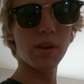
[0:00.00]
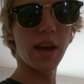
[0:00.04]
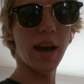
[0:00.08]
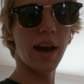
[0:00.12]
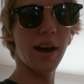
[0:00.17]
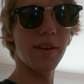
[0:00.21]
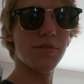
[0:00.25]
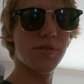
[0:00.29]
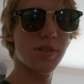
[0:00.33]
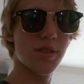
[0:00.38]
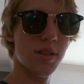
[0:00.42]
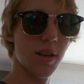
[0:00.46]
We
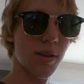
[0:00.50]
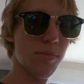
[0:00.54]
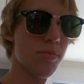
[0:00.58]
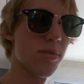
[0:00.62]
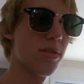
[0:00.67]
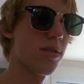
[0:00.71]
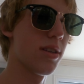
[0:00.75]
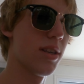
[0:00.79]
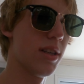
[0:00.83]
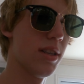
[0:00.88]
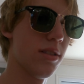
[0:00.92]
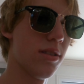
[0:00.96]
have
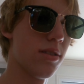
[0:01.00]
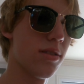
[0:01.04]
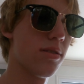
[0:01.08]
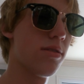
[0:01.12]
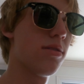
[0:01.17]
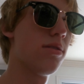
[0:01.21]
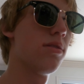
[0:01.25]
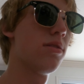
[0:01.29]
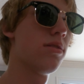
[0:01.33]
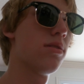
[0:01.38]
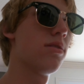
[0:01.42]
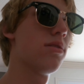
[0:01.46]
summer
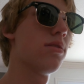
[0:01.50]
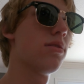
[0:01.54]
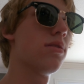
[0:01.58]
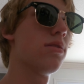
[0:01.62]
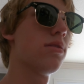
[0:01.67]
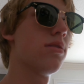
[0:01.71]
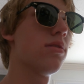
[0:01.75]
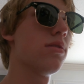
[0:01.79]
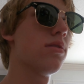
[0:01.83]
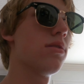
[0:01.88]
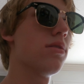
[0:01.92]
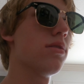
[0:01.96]
in.
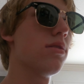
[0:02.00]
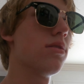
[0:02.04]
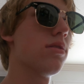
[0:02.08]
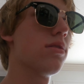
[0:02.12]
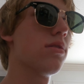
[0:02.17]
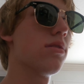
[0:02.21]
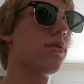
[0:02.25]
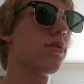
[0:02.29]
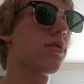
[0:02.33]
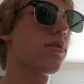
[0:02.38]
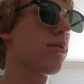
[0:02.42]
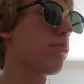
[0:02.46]
Tomorrow.